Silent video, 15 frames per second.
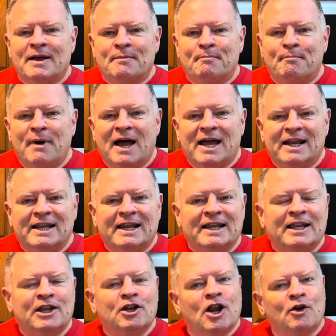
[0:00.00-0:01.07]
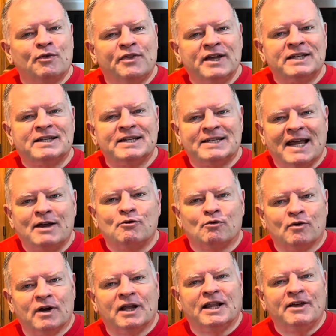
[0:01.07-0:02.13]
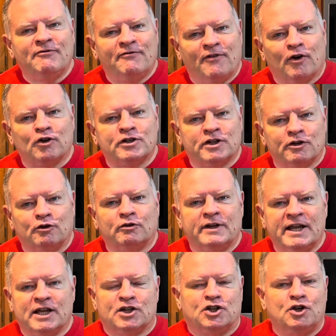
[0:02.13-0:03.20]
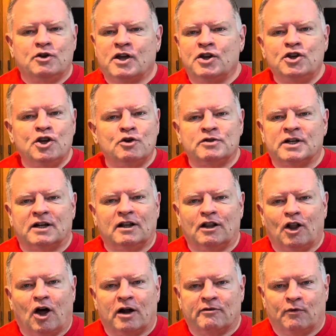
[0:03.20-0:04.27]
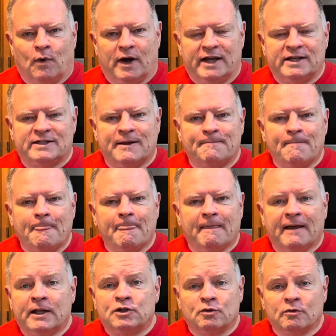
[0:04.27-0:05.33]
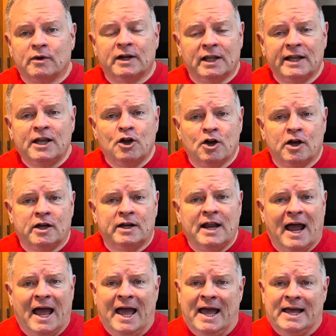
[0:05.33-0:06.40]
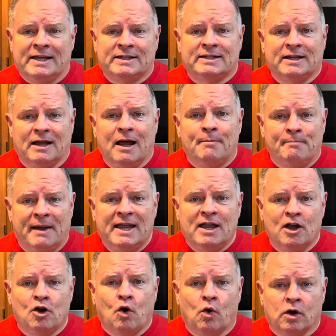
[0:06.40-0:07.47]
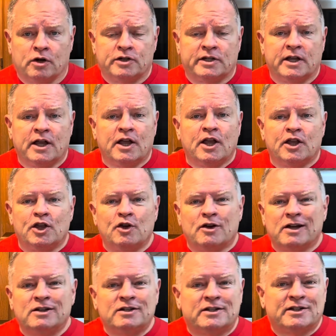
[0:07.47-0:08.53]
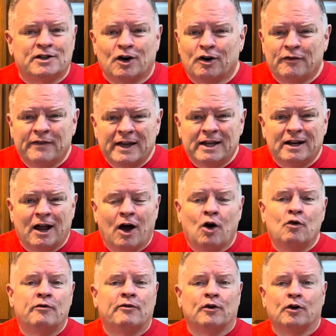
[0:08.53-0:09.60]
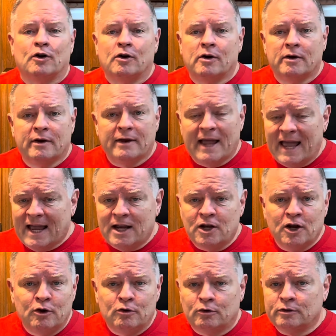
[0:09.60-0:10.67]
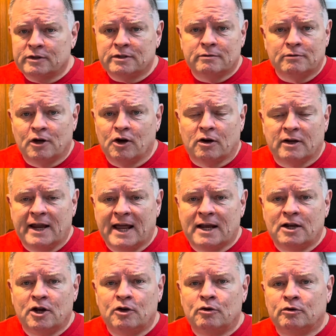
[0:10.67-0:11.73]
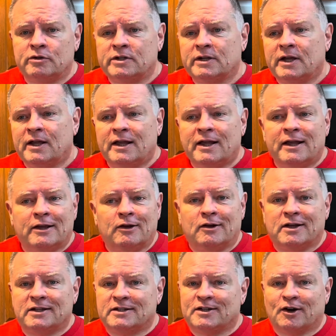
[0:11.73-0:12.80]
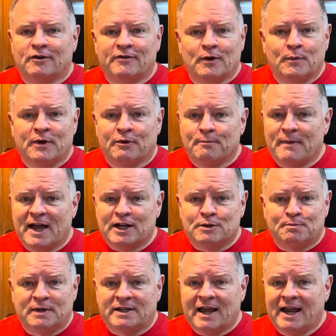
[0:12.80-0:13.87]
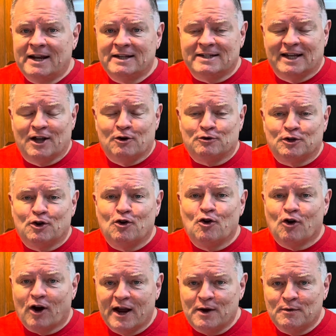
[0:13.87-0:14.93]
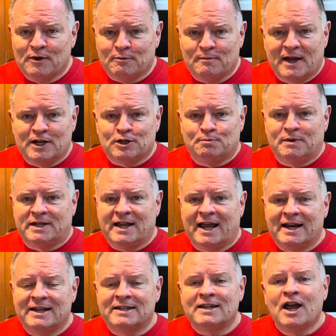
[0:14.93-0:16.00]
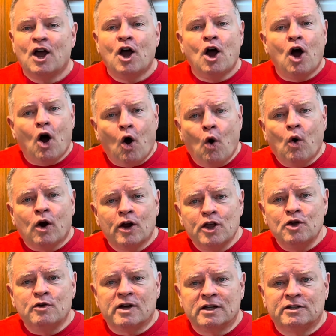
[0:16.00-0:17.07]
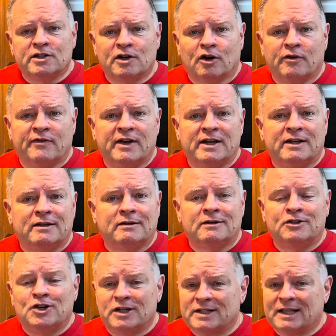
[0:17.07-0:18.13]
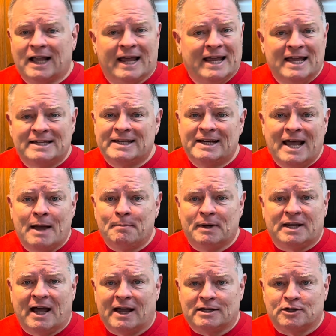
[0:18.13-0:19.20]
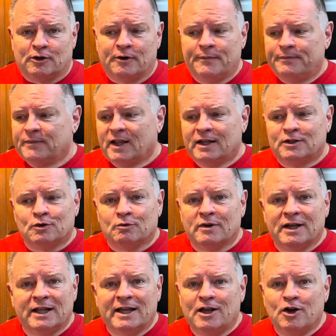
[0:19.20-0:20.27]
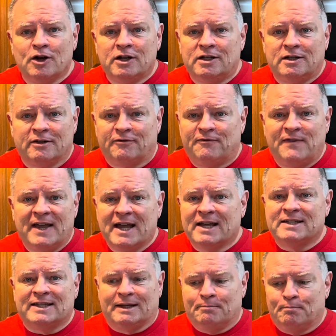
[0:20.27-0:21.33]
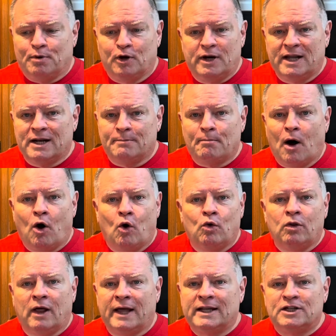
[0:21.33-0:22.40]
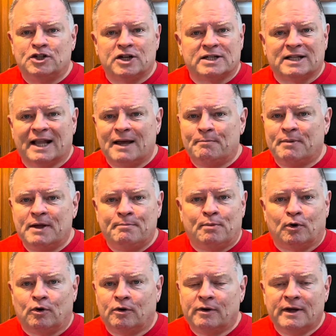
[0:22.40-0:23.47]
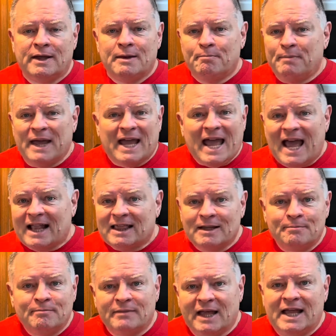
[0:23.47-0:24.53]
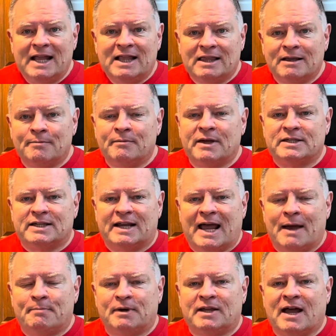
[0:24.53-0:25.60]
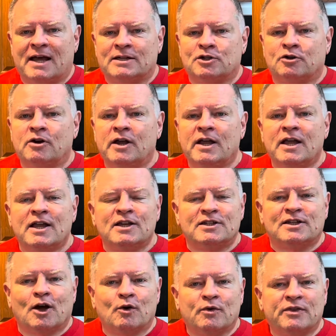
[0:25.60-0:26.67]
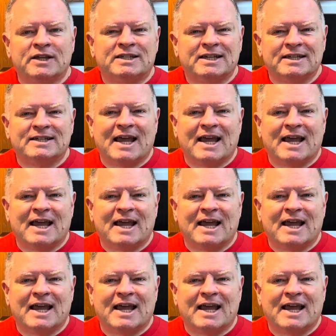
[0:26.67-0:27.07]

But, you know, this is a really versatile dish. You can use it a lot of ways. It's really good as a main course. You can serve it over egg noodles, cooked egg noodles. You can serve it with mashed potatoes. It goes great with mashed potatoes. Or you can serve it just like as an appetizer. It's really good to fix and put in a bowl and just let people pick at them, eat them as an appetizer. So this is